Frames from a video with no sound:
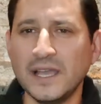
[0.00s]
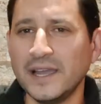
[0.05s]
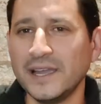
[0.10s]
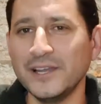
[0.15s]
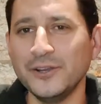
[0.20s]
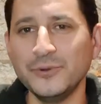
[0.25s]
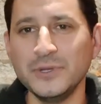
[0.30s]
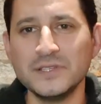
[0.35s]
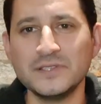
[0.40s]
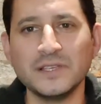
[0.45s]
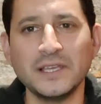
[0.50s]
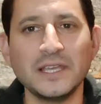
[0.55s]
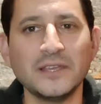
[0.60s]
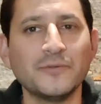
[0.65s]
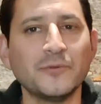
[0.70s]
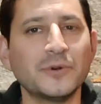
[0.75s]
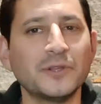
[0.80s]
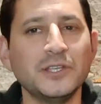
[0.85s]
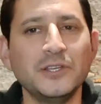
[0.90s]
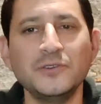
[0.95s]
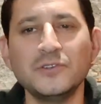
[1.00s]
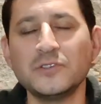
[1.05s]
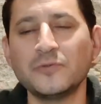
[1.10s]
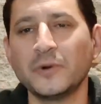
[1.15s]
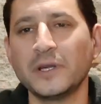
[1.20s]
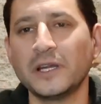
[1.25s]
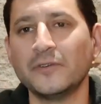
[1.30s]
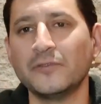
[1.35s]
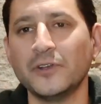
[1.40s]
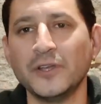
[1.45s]
I always say use
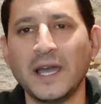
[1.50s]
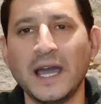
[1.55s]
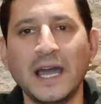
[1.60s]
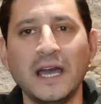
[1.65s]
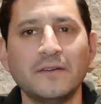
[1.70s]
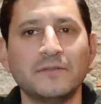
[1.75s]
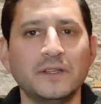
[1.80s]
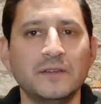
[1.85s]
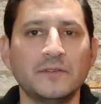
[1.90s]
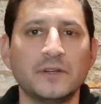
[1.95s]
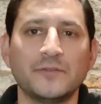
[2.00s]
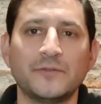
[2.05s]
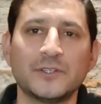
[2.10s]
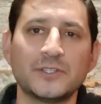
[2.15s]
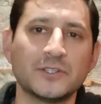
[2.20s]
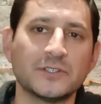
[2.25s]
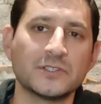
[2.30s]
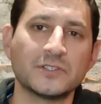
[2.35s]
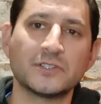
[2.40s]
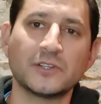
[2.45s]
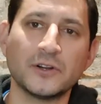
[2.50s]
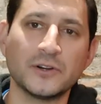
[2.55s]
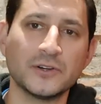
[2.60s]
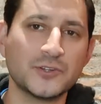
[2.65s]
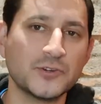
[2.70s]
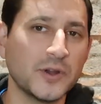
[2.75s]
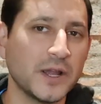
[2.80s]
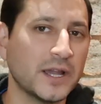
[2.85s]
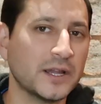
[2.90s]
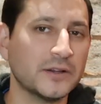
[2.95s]
whatever you have, even if it's just star
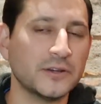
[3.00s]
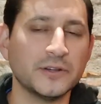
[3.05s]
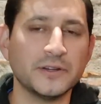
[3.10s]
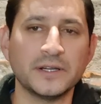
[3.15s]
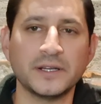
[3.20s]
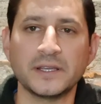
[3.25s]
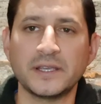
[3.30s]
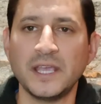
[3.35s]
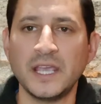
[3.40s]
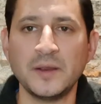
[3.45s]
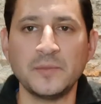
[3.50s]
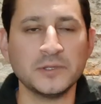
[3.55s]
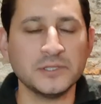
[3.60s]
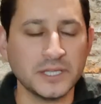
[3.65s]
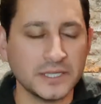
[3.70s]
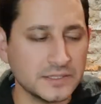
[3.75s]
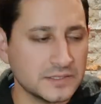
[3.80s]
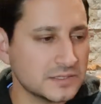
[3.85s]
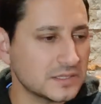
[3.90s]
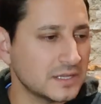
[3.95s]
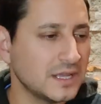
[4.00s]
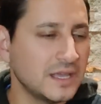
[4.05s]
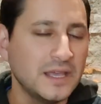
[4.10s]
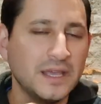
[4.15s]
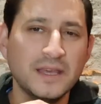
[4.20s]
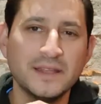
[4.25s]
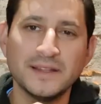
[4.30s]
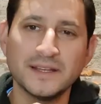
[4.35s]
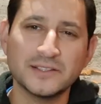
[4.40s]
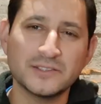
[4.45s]
tracker and a camera lens.
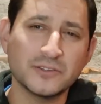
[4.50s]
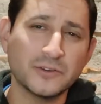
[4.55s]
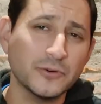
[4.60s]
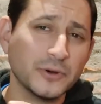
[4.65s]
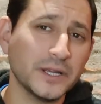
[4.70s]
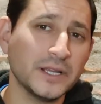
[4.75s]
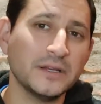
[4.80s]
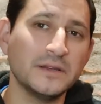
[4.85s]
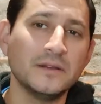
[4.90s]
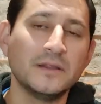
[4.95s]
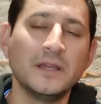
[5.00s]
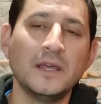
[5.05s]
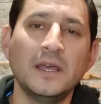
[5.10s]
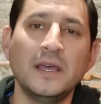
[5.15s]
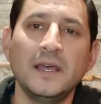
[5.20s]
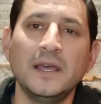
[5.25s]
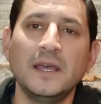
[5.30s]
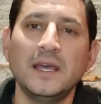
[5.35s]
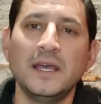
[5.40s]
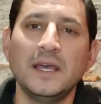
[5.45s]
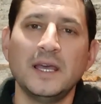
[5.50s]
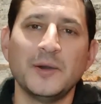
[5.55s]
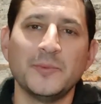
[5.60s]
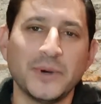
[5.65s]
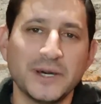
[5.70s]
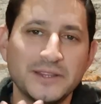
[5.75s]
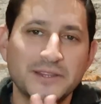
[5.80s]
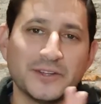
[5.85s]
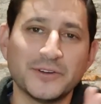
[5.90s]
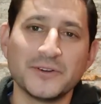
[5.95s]
That's great.
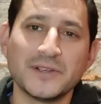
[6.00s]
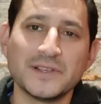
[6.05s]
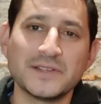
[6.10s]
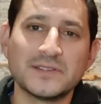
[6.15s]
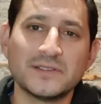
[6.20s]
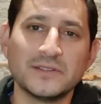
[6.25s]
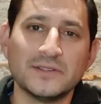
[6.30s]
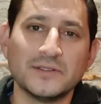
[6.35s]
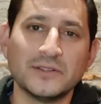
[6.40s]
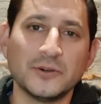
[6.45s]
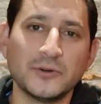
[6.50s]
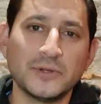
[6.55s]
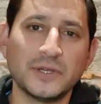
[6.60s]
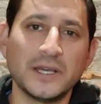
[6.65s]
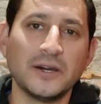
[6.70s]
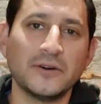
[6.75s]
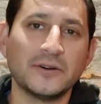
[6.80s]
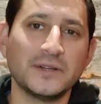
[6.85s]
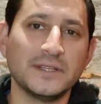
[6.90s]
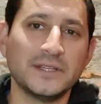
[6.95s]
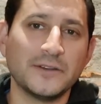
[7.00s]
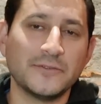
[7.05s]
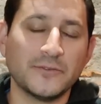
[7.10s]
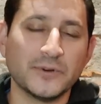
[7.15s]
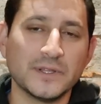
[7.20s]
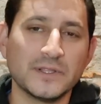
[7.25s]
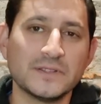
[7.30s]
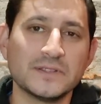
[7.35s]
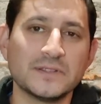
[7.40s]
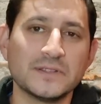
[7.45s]
But there is no doubt a
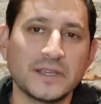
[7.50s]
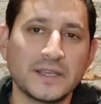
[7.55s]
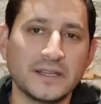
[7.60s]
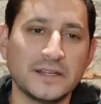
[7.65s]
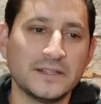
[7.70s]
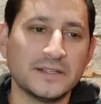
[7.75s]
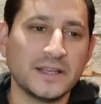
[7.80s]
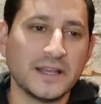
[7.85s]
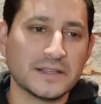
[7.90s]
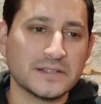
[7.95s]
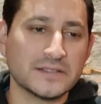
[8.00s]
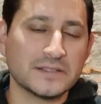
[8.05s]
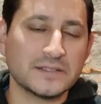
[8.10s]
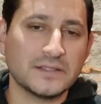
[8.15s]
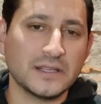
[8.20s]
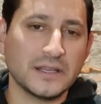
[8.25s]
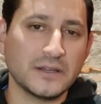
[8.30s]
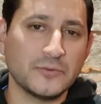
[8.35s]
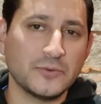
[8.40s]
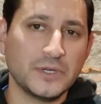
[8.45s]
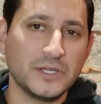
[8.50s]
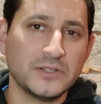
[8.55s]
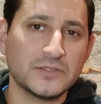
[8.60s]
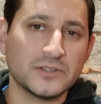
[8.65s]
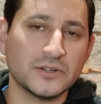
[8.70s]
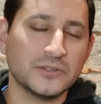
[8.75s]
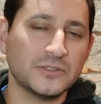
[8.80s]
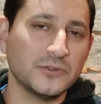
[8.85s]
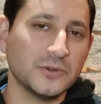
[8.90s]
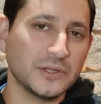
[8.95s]
difference. I can attest that when you
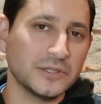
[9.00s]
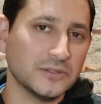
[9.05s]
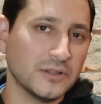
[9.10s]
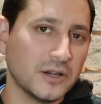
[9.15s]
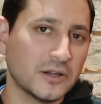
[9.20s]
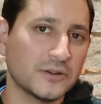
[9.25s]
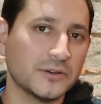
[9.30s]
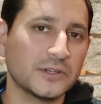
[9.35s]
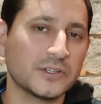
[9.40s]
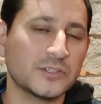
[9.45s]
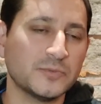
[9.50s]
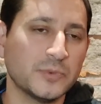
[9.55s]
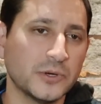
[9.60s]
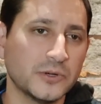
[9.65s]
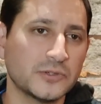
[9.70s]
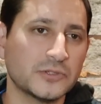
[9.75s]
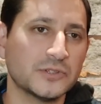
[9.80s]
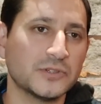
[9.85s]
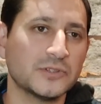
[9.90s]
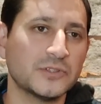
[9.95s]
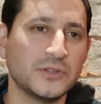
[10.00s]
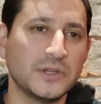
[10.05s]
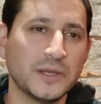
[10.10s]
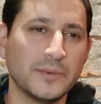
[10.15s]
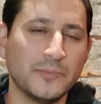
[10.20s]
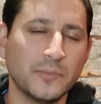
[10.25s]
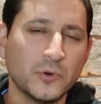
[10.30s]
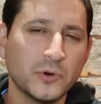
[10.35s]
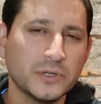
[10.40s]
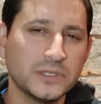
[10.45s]
start doing longer exposures, you
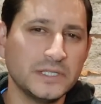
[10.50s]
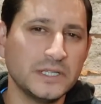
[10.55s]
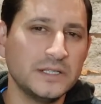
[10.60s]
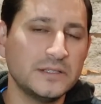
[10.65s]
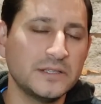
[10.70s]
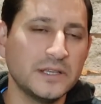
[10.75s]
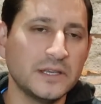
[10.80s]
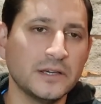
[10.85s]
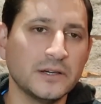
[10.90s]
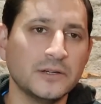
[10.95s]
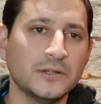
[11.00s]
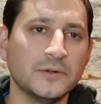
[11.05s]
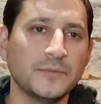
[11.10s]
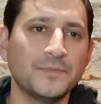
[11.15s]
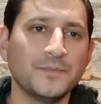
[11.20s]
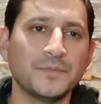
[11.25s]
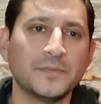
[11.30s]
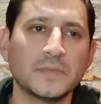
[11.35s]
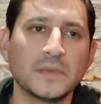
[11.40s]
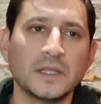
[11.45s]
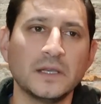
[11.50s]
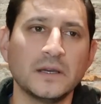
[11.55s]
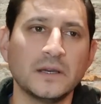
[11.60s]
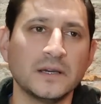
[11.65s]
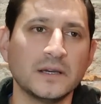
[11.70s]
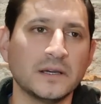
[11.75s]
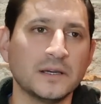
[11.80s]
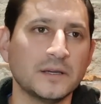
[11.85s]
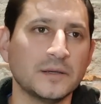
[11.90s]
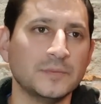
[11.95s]
get more detail.
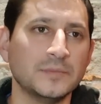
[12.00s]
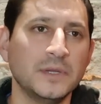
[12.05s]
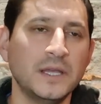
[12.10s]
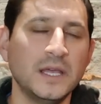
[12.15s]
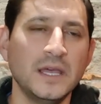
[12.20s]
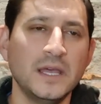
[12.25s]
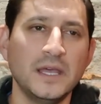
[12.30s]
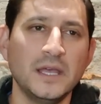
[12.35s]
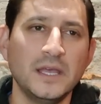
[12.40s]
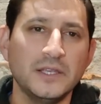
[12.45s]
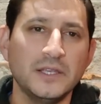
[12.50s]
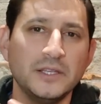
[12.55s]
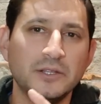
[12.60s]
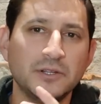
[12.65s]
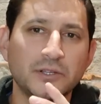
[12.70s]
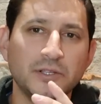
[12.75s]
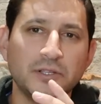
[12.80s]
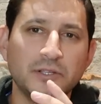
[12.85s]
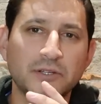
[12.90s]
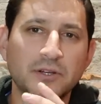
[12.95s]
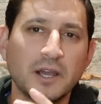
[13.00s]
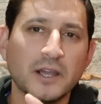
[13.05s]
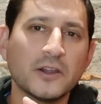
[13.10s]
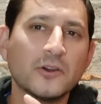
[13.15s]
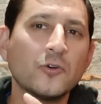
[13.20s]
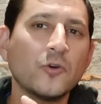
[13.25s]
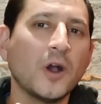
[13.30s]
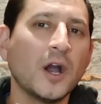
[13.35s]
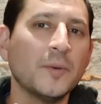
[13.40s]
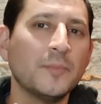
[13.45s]
Um, you, are
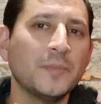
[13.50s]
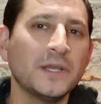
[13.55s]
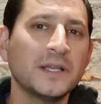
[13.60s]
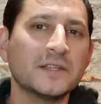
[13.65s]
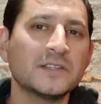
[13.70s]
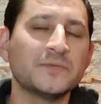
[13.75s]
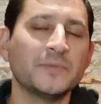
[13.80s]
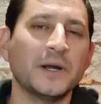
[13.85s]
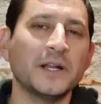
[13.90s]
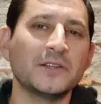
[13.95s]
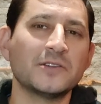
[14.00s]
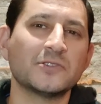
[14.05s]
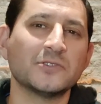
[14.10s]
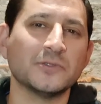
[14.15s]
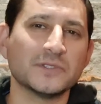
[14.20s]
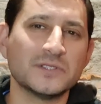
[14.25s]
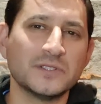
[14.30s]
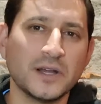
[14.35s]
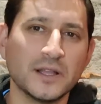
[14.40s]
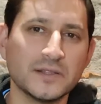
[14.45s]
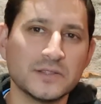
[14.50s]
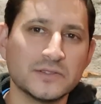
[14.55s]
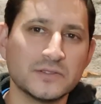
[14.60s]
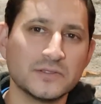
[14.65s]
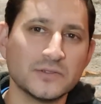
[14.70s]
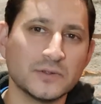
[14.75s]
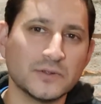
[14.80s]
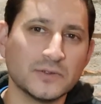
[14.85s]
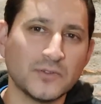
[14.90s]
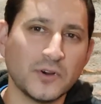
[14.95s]
not cropping as much, so it's not
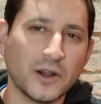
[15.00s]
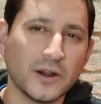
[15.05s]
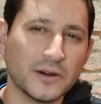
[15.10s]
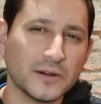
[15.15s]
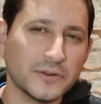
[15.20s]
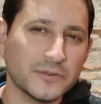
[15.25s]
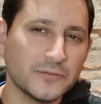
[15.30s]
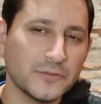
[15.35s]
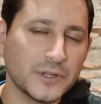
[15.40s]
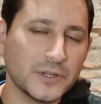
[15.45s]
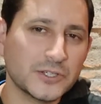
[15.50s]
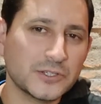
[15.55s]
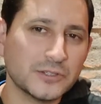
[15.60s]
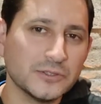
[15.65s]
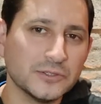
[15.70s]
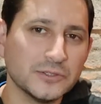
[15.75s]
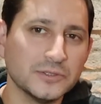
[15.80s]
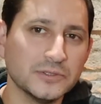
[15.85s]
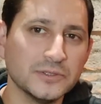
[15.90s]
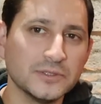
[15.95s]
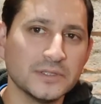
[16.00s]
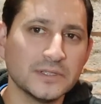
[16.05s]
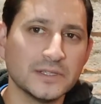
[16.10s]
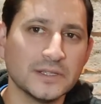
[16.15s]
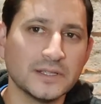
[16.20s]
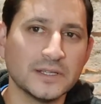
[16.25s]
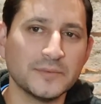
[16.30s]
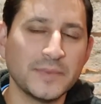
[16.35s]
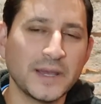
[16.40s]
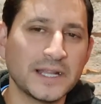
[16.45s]
sort of artificial
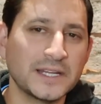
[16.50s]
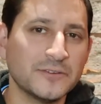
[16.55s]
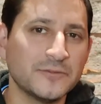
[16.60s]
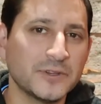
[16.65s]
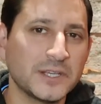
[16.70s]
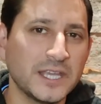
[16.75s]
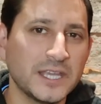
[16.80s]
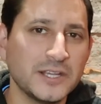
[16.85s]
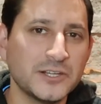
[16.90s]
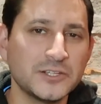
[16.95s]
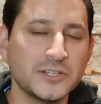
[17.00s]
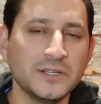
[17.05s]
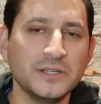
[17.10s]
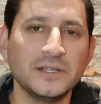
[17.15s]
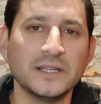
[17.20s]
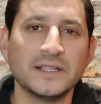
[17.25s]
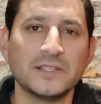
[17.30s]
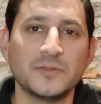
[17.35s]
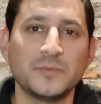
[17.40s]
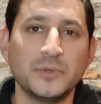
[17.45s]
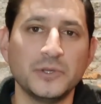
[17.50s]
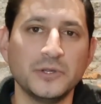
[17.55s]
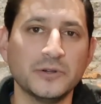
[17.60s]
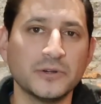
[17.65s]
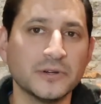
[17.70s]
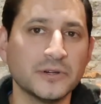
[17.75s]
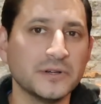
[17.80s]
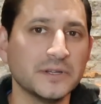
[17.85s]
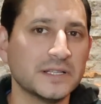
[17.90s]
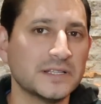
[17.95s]
uh, magnification. It's
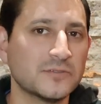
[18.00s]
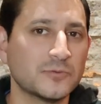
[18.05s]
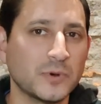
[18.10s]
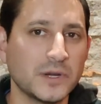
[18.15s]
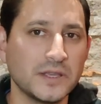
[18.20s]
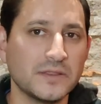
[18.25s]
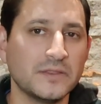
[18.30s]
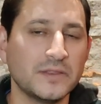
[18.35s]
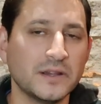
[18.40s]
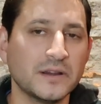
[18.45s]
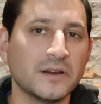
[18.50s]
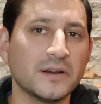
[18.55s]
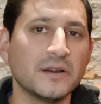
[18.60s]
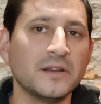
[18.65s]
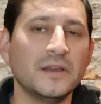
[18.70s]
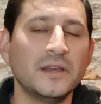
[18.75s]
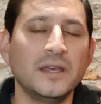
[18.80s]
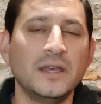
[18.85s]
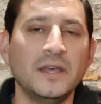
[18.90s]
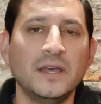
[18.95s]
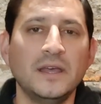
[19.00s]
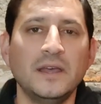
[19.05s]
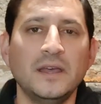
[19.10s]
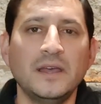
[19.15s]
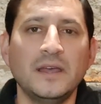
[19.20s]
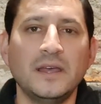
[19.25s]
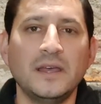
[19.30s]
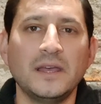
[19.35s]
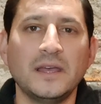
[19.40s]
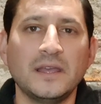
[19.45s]
pure, it's right there.
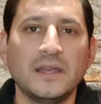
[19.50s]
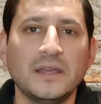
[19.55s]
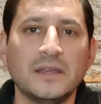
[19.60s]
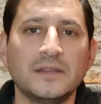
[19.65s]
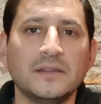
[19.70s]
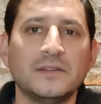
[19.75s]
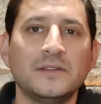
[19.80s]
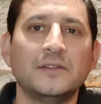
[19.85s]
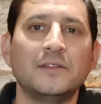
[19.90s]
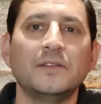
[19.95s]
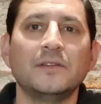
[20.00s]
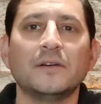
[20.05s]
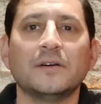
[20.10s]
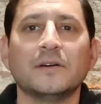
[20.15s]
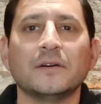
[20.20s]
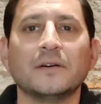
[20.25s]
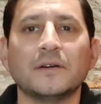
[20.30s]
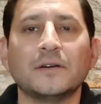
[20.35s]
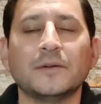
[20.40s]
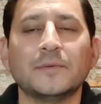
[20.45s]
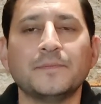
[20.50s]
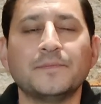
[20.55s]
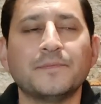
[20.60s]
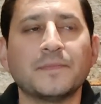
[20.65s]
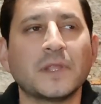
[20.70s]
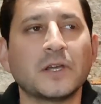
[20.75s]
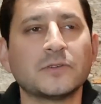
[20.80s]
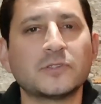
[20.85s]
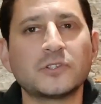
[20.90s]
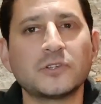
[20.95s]
And
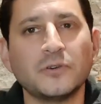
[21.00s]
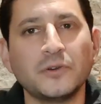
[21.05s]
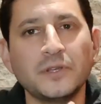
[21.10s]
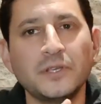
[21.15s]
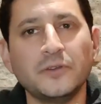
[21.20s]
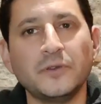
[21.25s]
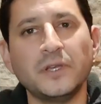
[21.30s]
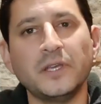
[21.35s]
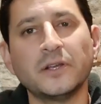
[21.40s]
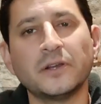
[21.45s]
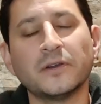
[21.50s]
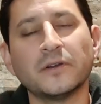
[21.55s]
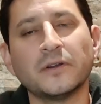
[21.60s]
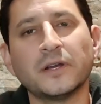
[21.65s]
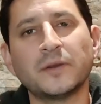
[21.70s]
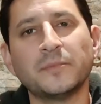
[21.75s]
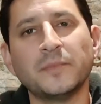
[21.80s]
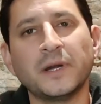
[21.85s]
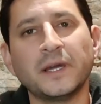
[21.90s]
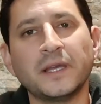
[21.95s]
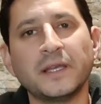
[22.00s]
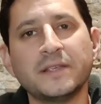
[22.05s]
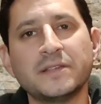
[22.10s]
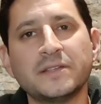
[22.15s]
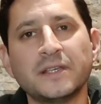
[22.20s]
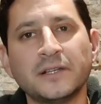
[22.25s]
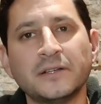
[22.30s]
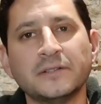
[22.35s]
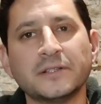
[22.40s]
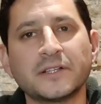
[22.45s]
um, I'll show you here on my
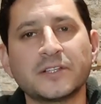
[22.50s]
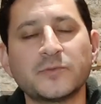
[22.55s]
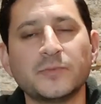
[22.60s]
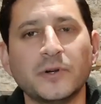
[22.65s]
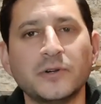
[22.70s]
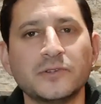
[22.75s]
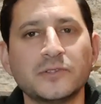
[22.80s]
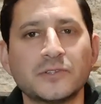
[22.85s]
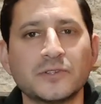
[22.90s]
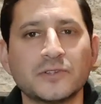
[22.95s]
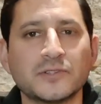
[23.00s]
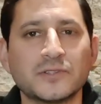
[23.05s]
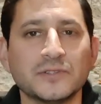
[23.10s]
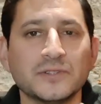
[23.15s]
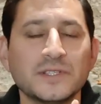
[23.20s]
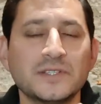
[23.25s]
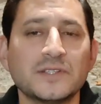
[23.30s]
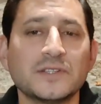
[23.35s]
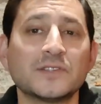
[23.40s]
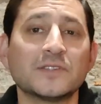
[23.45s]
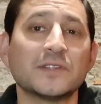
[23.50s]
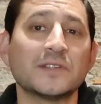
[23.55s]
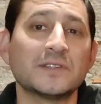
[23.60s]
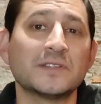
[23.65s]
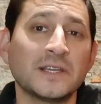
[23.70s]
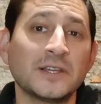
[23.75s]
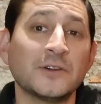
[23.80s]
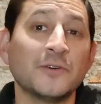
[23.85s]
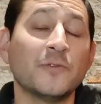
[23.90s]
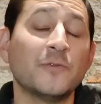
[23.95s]
single exposure. So this is a
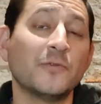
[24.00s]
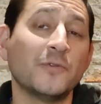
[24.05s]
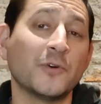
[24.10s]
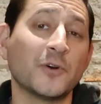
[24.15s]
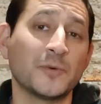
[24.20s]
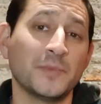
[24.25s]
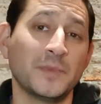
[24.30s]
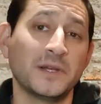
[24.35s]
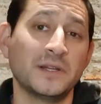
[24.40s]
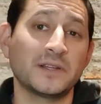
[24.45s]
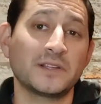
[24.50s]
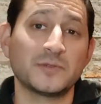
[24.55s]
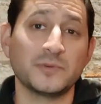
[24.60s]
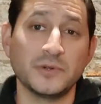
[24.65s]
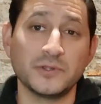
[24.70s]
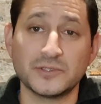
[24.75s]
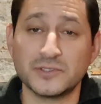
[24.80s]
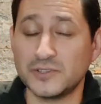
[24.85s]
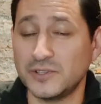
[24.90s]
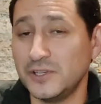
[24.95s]
single four-minute exposure.